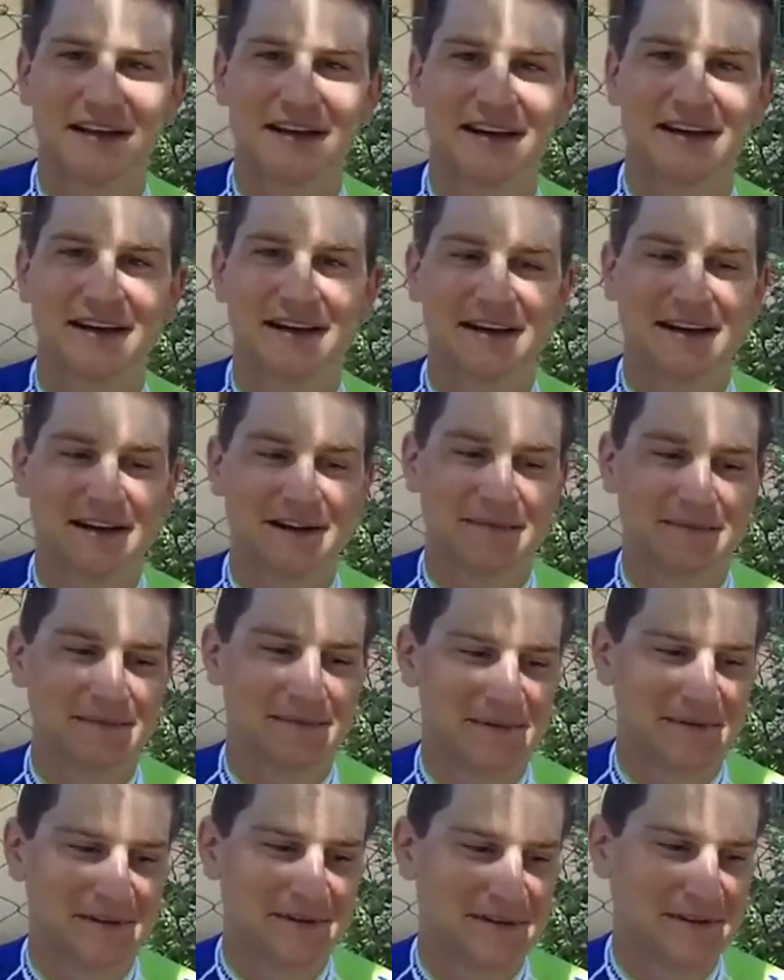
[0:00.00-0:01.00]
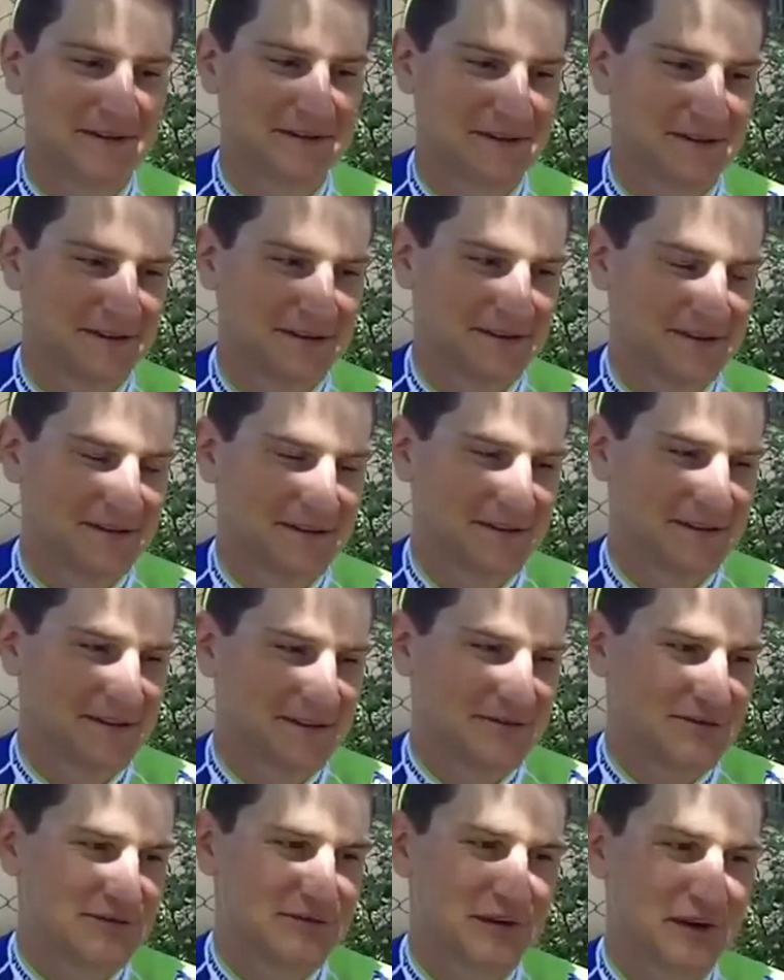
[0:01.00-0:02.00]
It
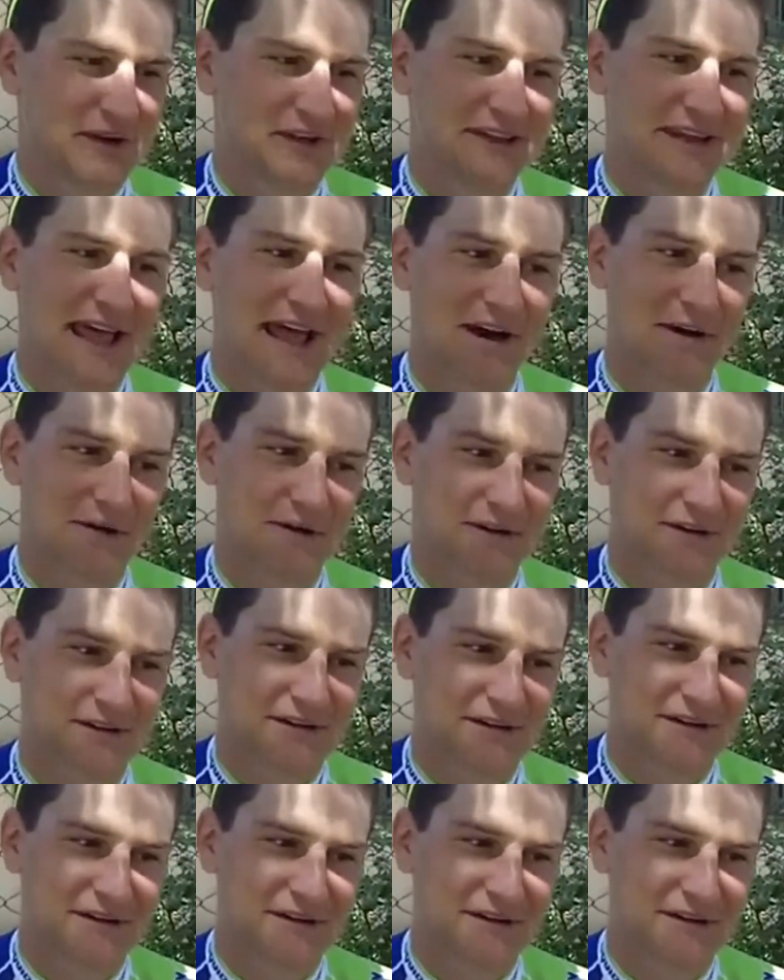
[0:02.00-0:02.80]
was very loud.